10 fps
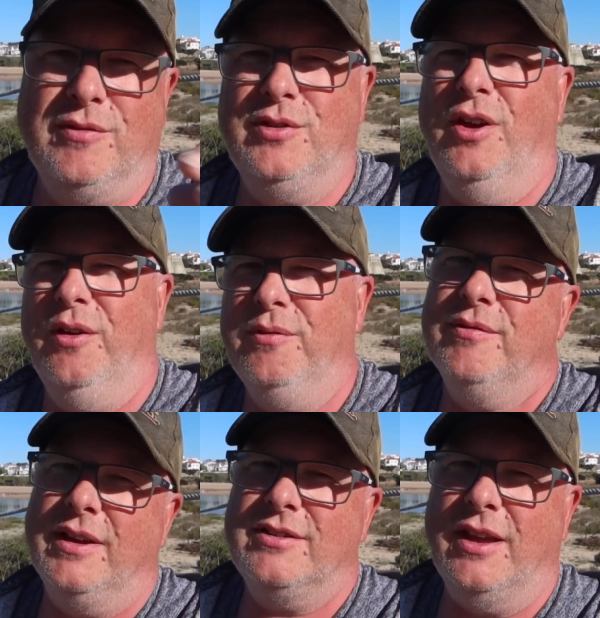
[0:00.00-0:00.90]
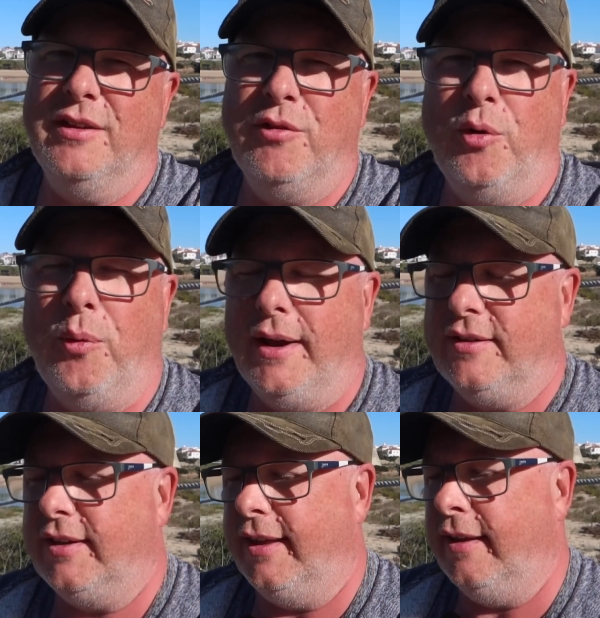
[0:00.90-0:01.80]
so that's how they're all
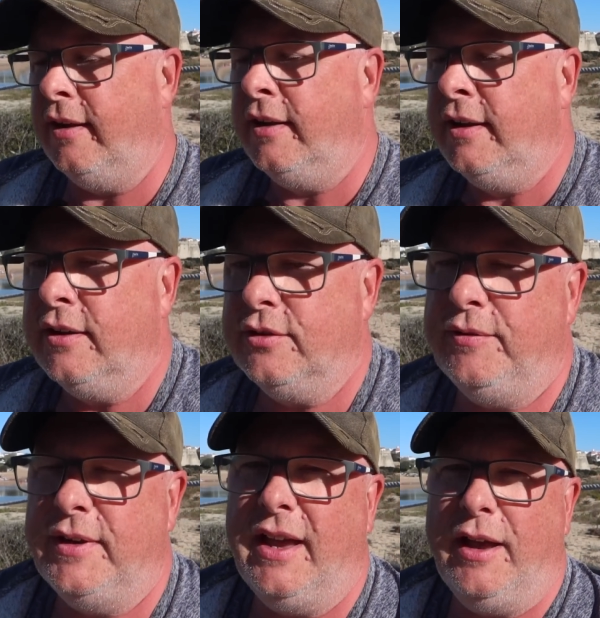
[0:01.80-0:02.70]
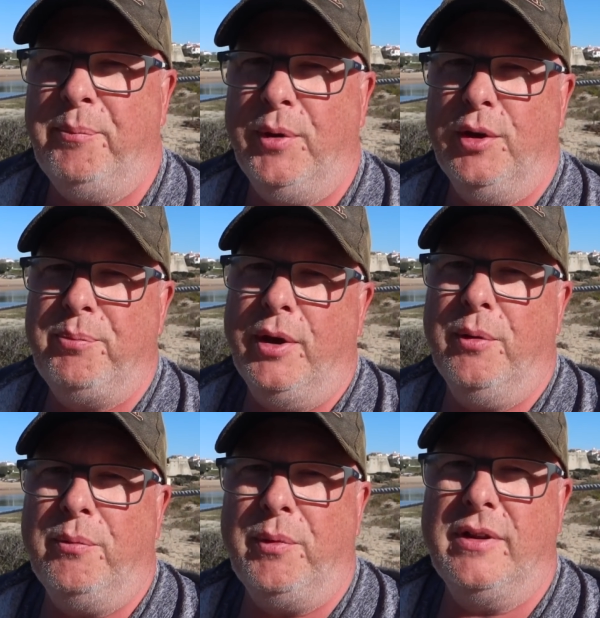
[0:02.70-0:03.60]
wired together. So if you get a bird
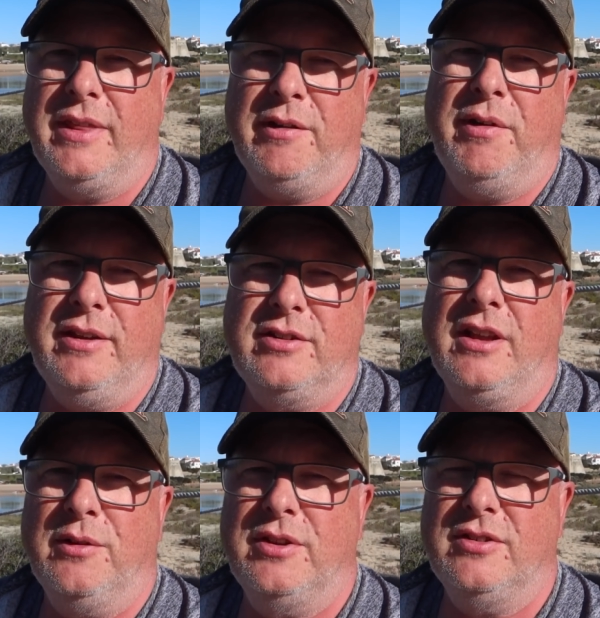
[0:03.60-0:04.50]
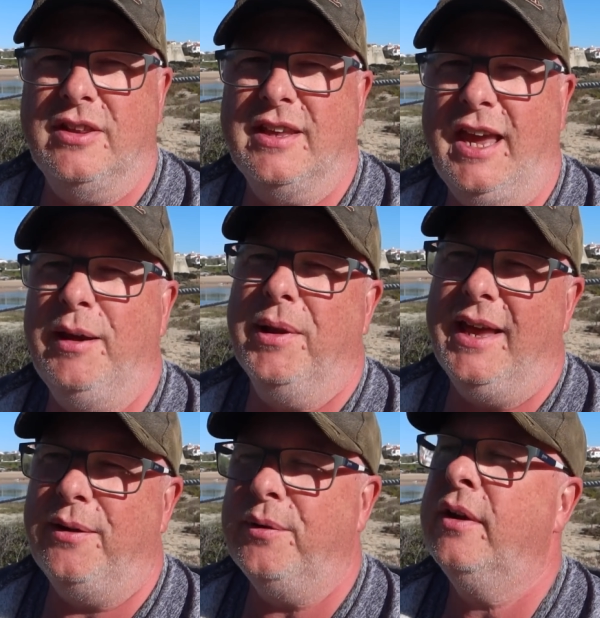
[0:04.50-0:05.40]
poo on one of the arrays closest to the cable
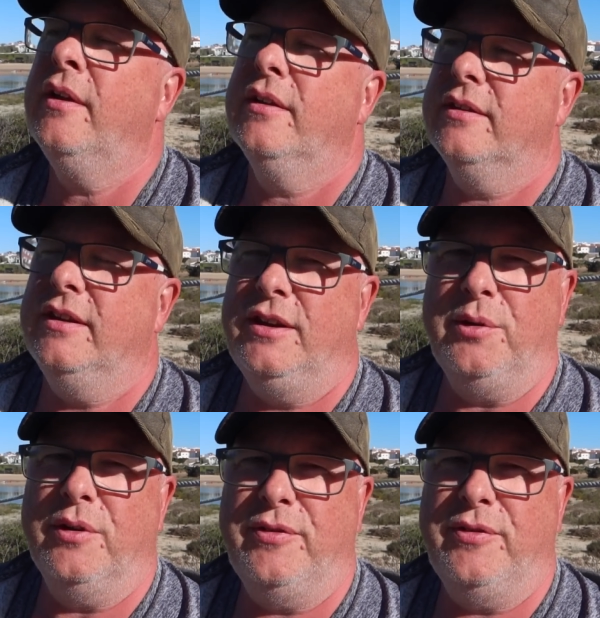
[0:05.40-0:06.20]
out, then you're going to